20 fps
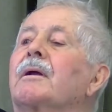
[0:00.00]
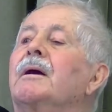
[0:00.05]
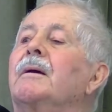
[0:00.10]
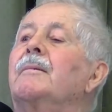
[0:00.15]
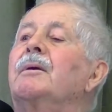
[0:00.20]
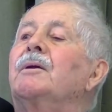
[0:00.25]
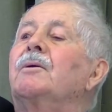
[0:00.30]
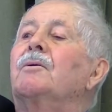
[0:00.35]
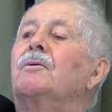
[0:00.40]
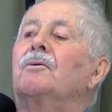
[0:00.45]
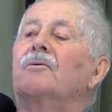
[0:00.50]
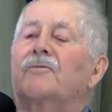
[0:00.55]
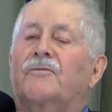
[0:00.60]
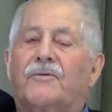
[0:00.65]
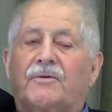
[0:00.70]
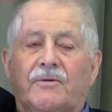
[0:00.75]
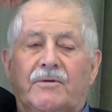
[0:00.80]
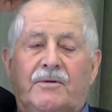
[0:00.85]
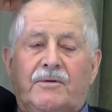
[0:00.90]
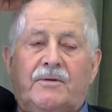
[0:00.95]
coming
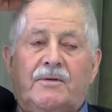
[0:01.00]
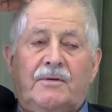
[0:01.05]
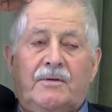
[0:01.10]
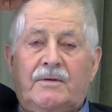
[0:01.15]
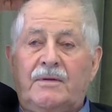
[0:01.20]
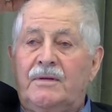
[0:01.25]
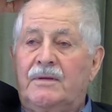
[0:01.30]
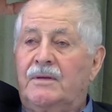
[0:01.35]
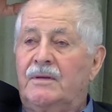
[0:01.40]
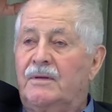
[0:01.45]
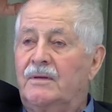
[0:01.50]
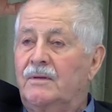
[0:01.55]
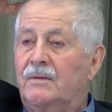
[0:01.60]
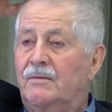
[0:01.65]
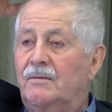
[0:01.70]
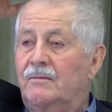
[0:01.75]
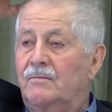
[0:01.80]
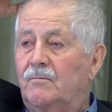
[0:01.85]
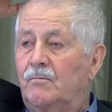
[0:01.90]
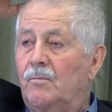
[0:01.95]
over
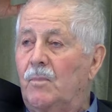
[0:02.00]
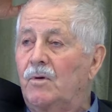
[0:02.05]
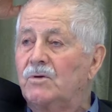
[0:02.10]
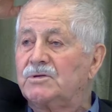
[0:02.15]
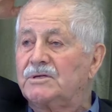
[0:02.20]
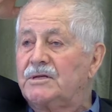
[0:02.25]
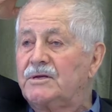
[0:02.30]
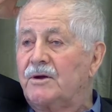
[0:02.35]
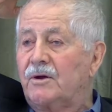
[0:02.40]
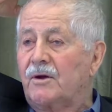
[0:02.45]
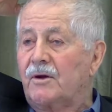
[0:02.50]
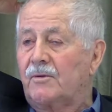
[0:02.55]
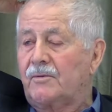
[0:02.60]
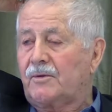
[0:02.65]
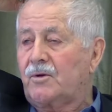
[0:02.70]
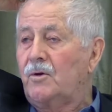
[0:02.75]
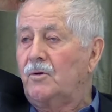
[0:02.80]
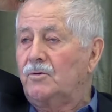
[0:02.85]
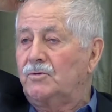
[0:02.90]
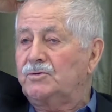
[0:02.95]
mostly our
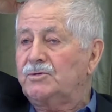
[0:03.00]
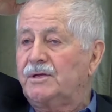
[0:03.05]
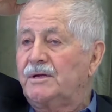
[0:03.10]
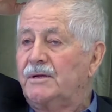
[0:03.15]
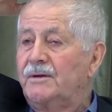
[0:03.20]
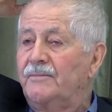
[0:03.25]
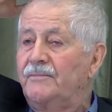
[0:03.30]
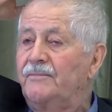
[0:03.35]
coast.